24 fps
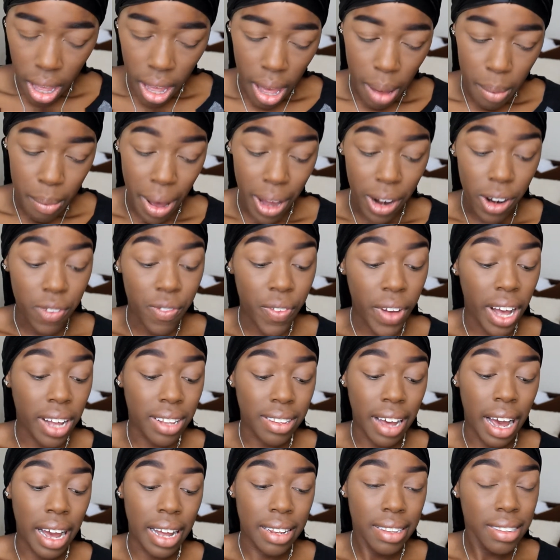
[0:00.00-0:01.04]
Matter of fact,
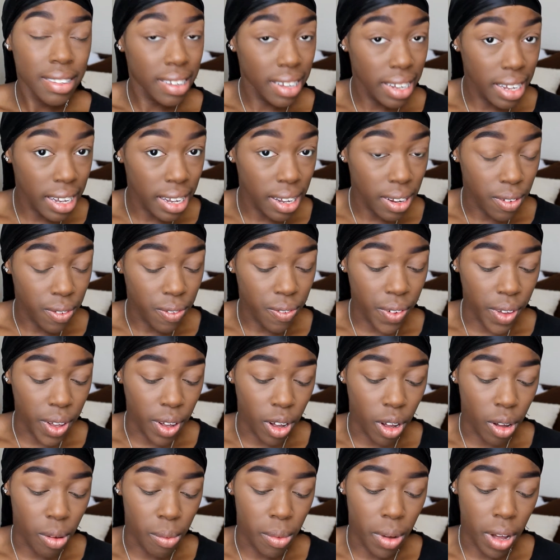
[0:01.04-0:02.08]
I did
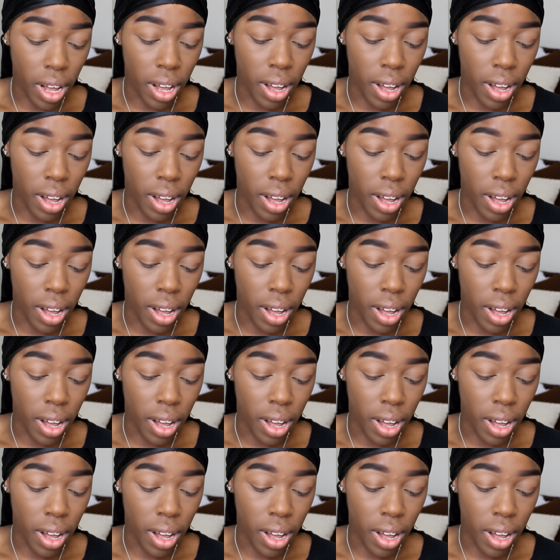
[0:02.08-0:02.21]
film